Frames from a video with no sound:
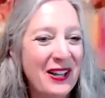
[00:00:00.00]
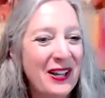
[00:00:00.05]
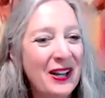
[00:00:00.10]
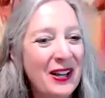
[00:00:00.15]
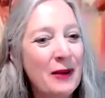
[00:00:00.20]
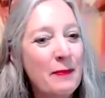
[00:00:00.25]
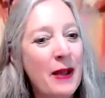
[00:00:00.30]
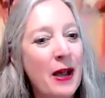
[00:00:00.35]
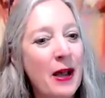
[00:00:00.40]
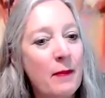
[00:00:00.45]

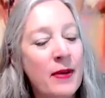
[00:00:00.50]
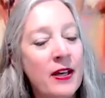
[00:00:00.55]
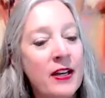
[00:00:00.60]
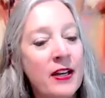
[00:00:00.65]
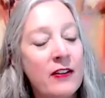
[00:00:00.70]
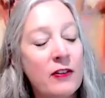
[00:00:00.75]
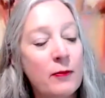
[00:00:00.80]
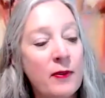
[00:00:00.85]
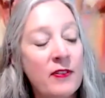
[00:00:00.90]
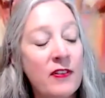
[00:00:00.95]
about
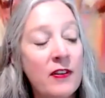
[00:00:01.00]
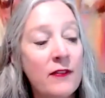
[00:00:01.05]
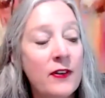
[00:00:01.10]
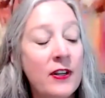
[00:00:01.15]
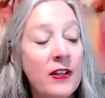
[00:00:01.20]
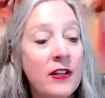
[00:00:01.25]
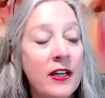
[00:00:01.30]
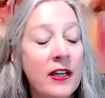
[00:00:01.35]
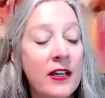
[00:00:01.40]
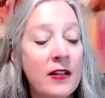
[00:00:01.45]
money
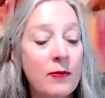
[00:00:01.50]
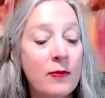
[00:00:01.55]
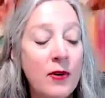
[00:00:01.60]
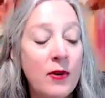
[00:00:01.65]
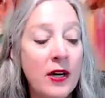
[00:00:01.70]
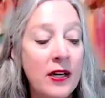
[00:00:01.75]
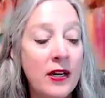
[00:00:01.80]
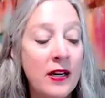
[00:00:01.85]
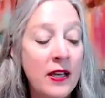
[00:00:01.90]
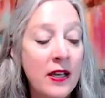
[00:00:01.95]
specifically. And
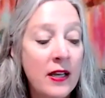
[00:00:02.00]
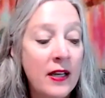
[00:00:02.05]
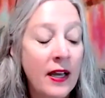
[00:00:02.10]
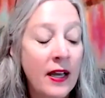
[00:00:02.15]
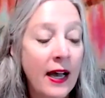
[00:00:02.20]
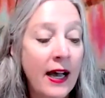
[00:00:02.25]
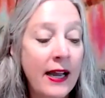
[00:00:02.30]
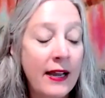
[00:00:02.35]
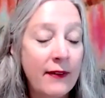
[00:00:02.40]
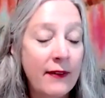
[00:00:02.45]
what
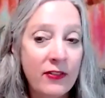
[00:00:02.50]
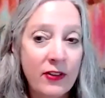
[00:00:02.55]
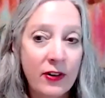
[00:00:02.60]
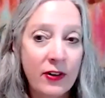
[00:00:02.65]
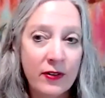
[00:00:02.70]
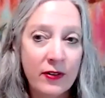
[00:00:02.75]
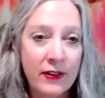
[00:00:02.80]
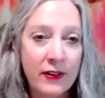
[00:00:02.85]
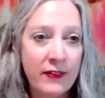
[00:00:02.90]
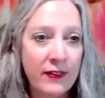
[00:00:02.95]
I have
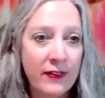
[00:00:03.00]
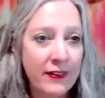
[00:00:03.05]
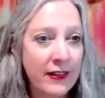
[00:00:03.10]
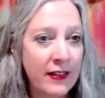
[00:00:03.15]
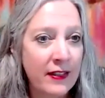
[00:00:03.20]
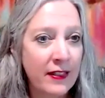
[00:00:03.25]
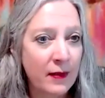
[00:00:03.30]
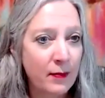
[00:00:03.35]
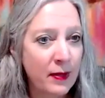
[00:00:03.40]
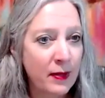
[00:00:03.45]
certainly
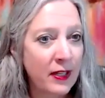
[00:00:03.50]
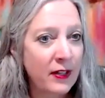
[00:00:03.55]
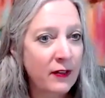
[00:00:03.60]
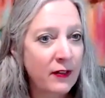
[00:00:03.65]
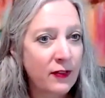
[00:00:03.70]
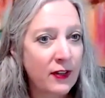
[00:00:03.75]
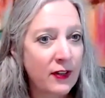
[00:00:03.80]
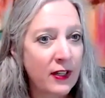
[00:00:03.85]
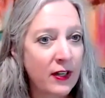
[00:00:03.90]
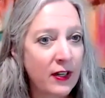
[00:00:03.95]
seen the
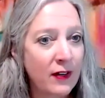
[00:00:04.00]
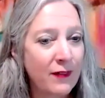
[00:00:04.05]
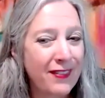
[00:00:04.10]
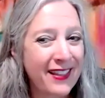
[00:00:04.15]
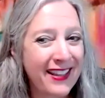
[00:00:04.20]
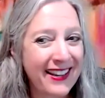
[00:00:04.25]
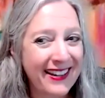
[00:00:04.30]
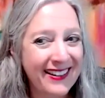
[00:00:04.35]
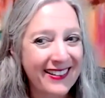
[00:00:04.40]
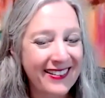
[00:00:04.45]
benefit of
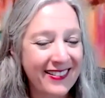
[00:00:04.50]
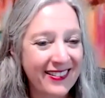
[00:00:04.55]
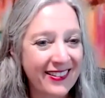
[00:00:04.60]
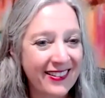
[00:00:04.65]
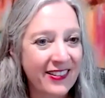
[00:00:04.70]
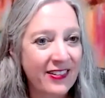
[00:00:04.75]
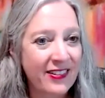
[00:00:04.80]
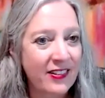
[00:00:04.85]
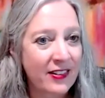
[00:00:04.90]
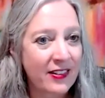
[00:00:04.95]
that
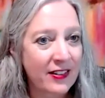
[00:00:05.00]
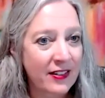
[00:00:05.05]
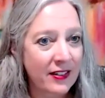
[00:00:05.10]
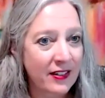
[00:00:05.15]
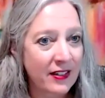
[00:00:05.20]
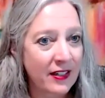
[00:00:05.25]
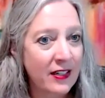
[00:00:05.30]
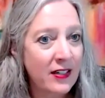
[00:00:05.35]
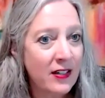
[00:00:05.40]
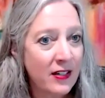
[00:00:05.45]
consistent
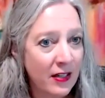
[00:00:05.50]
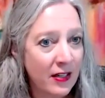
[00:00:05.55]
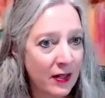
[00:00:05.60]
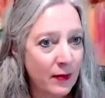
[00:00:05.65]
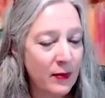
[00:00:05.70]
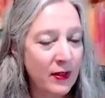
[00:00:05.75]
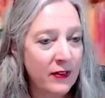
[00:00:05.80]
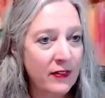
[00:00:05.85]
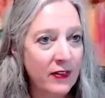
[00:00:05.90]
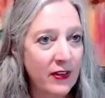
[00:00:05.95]

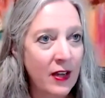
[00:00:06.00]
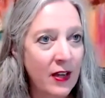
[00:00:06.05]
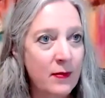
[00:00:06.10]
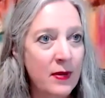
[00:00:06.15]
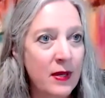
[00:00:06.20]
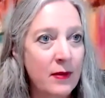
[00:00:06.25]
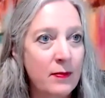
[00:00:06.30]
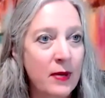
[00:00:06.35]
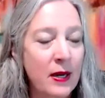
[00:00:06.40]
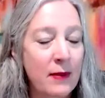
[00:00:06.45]
income that's come
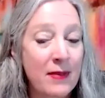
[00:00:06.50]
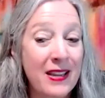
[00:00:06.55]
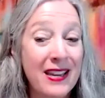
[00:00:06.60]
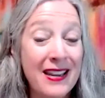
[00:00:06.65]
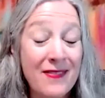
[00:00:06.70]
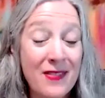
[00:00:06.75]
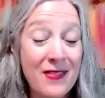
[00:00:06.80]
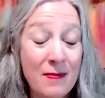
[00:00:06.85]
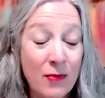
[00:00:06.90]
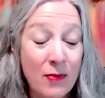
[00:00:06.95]
in, but
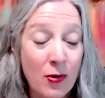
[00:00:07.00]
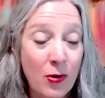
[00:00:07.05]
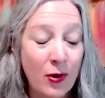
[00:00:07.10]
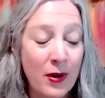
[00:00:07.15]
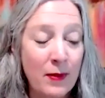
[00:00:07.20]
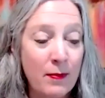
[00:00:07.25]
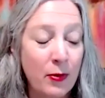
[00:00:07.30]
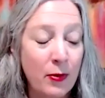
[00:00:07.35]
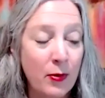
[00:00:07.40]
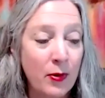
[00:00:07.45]
even more
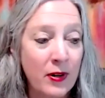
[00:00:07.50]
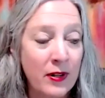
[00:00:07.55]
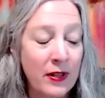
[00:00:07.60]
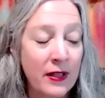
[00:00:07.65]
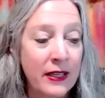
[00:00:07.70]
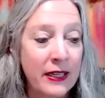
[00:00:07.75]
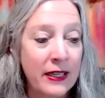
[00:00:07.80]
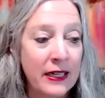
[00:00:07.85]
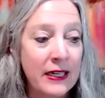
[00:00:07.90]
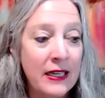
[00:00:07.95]

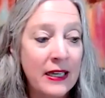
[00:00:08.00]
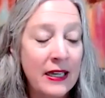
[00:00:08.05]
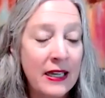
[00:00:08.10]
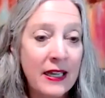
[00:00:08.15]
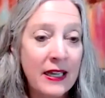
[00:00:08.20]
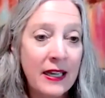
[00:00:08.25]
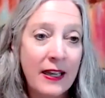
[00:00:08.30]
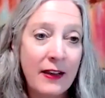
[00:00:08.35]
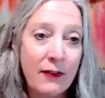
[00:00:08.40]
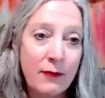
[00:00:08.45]
importantly,
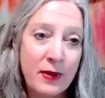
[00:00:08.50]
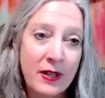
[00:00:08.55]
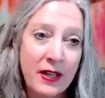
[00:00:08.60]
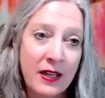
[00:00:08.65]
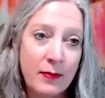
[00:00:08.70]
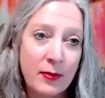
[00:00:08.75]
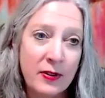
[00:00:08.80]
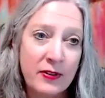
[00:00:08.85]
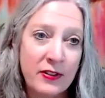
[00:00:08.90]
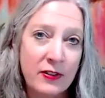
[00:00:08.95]
have been
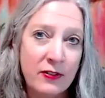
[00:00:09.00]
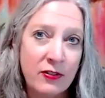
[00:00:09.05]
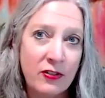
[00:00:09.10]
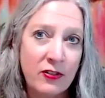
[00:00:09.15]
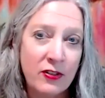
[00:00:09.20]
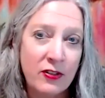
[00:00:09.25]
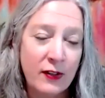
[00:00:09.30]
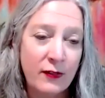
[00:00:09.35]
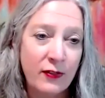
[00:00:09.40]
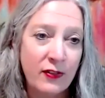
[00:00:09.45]
able to
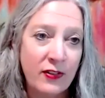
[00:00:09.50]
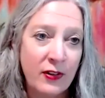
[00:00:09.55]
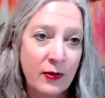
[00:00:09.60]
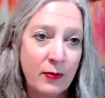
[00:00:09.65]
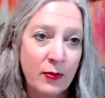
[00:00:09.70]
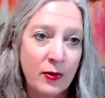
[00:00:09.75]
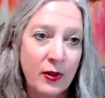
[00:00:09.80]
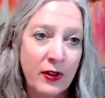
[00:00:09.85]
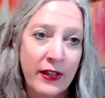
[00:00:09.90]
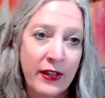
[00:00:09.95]
shift
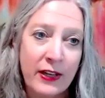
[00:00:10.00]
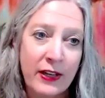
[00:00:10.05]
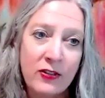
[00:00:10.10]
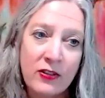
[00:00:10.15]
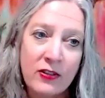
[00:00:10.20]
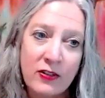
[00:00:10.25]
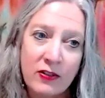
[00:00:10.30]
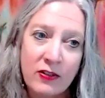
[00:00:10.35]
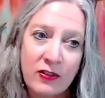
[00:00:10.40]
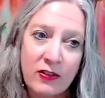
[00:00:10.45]
some
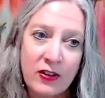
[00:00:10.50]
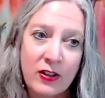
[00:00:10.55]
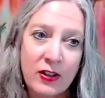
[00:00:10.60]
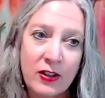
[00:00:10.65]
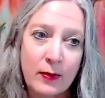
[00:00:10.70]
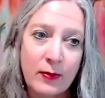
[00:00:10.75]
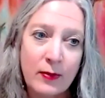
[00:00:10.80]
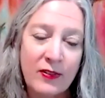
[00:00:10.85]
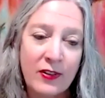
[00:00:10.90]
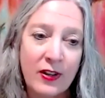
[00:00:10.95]

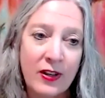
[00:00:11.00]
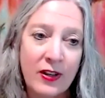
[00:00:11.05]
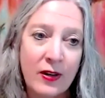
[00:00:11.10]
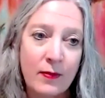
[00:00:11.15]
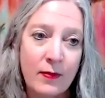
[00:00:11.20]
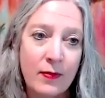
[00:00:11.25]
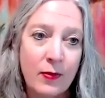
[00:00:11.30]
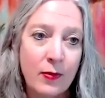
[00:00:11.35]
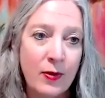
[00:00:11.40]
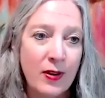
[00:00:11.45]
relationships
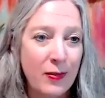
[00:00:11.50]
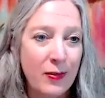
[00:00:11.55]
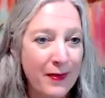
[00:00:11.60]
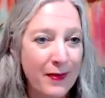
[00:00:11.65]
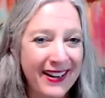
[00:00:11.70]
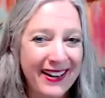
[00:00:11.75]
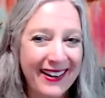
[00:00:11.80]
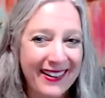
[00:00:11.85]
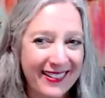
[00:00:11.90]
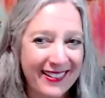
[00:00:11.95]
with
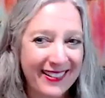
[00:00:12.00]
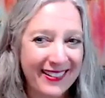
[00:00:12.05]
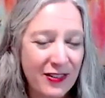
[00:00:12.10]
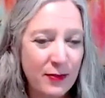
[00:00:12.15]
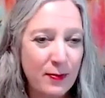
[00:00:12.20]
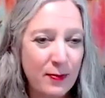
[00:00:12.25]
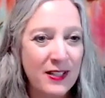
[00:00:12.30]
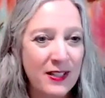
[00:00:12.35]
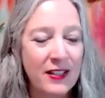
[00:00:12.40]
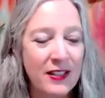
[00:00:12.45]
my
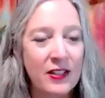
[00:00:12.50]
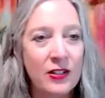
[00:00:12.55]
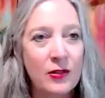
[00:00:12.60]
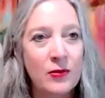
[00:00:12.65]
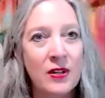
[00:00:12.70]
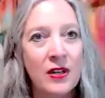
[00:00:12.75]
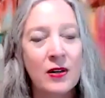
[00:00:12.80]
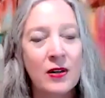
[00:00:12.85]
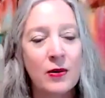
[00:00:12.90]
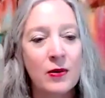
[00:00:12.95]
ex-husband that you
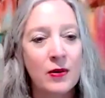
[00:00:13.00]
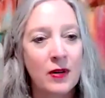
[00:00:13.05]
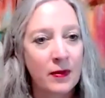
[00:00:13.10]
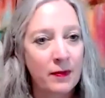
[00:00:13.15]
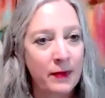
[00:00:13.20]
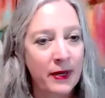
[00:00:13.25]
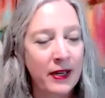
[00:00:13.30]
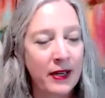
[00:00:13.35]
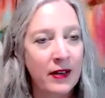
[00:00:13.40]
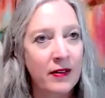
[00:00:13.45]
know
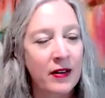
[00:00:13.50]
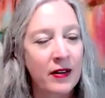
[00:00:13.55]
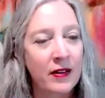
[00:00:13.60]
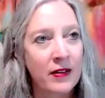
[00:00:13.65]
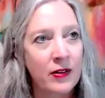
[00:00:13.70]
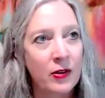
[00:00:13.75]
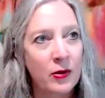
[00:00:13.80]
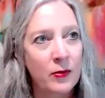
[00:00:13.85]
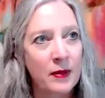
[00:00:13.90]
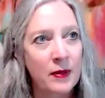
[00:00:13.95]
about a
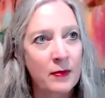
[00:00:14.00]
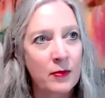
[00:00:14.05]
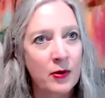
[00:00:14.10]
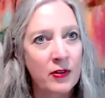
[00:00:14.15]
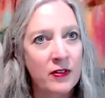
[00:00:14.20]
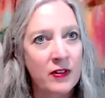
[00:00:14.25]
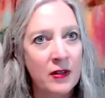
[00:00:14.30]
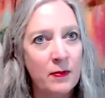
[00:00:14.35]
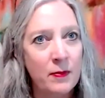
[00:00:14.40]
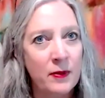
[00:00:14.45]
little bit more
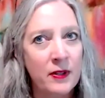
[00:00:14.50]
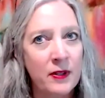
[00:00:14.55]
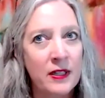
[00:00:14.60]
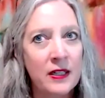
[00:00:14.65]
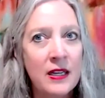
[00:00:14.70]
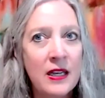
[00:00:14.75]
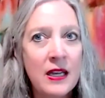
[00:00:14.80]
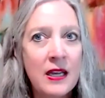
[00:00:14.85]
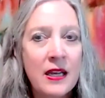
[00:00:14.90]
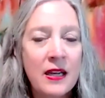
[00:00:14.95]

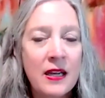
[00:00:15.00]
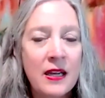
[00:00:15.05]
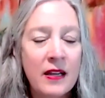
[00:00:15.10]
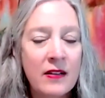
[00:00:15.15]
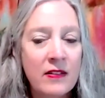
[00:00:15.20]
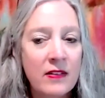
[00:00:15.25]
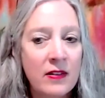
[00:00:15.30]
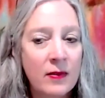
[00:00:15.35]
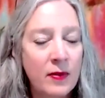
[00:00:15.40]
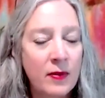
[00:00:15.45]
deeply,
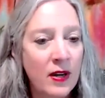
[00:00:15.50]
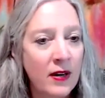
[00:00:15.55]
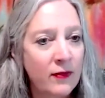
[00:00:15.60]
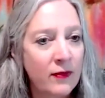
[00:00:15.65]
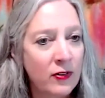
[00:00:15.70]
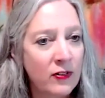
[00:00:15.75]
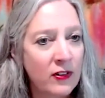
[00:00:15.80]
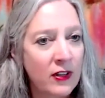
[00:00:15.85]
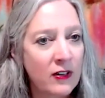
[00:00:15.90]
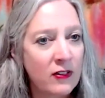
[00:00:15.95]
and some
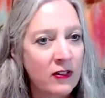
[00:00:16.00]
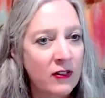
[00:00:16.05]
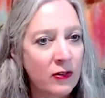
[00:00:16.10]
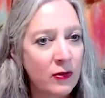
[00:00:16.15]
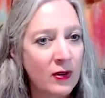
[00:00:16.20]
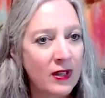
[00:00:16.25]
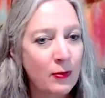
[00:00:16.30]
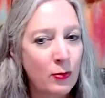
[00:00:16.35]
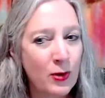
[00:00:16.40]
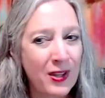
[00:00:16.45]
conversations
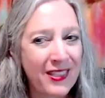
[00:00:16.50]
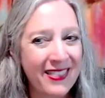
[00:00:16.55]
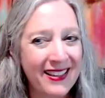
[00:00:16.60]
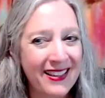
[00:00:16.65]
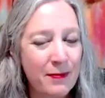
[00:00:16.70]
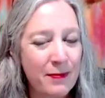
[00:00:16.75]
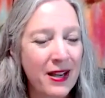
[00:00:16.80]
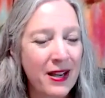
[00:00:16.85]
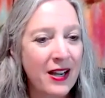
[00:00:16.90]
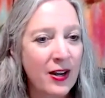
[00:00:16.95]

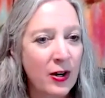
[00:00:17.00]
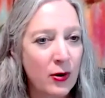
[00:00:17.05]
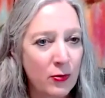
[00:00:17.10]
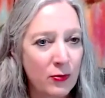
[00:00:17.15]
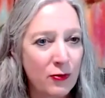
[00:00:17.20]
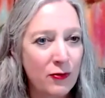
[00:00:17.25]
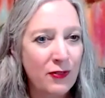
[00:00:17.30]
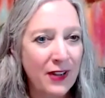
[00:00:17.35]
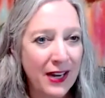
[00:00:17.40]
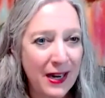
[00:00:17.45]
within my own
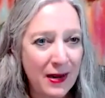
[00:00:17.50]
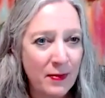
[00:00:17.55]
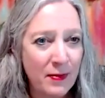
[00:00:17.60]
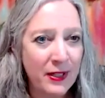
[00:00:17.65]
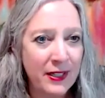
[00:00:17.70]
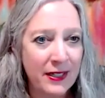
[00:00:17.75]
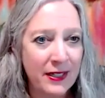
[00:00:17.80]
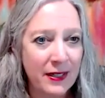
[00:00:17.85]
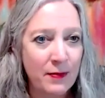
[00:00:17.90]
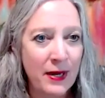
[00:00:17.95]

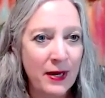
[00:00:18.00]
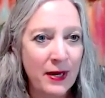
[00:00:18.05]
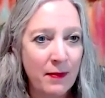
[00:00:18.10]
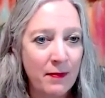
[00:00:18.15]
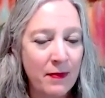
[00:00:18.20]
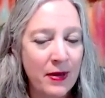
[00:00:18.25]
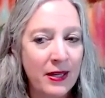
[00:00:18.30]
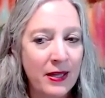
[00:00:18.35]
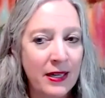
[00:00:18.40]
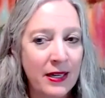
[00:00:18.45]
family about
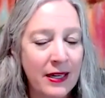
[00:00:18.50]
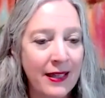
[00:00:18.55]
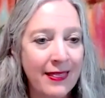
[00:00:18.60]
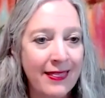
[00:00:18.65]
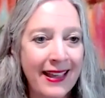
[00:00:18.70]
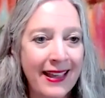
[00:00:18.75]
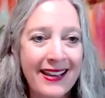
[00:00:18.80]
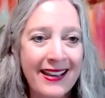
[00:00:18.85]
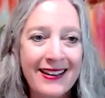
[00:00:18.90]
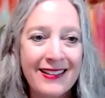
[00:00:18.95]
money. And
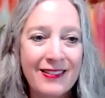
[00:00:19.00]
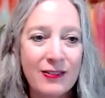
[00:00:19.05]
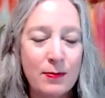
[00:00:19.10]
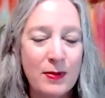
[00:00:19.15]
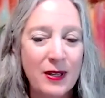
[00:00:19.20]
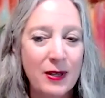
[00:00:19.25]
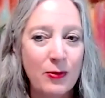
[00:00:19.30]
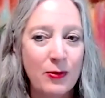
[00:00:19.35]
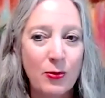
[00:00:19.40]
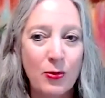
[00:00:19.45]
that has
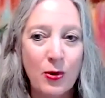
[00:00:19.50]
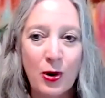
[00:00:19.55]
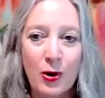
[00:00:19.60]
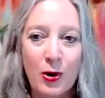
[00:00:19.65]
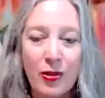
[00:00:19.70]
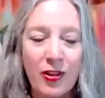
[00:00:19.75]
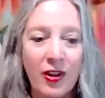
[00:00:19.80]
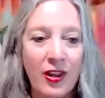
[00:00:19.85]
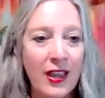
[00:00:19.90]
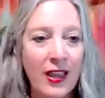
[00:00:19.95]
been
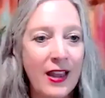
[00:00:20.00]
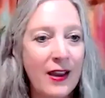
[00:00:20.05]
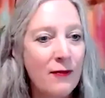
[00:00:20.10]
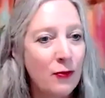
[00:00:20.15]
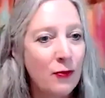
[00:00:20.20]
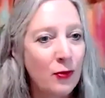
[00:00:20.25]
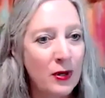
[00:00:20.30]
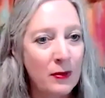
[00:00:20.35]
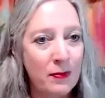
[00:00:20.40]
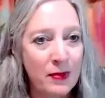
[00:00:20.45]
worth
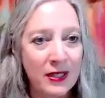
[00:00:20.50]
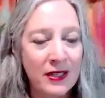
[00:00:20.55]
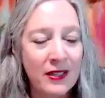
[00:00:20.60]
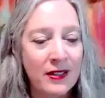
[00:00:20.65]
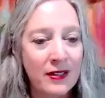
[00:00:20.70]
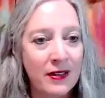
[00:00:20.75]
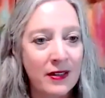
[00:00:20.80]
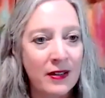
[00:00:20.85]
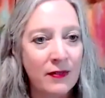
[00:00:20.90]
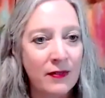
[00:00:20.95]
every
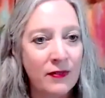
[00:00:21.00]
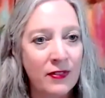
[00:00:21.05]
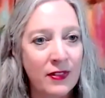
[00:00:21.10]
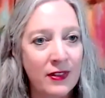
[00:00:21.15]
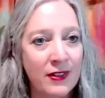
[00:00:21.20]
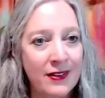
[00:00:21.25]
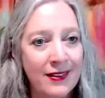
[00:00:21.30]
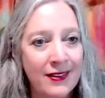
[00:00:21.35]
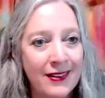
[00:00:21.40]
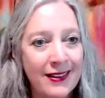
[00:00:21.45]
bit of
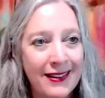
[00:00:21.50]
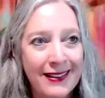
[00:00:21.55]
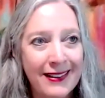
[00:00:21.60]
the